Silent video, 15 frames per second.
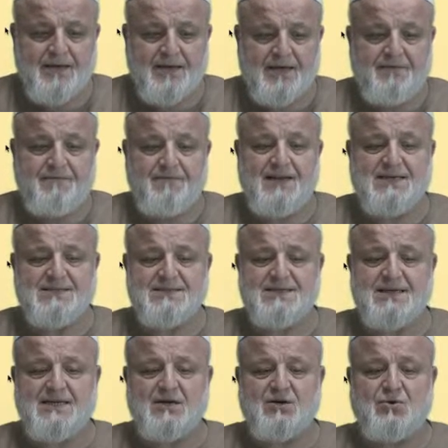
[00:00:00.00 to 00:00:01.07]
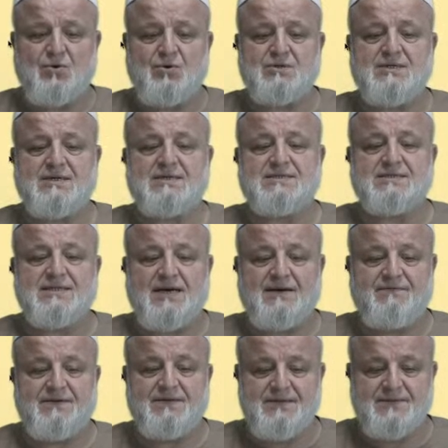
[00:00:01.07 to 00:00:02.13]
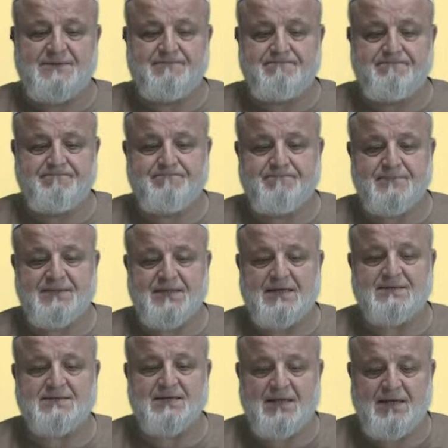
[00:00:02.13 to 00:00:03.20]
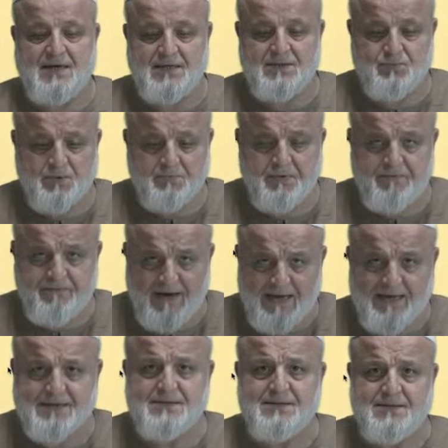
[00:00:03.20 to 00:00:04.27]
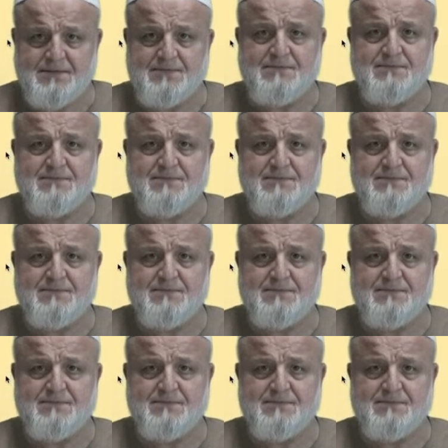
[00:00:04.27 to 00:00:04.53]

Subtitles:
If less than a quarter is covered, then salat will be valid.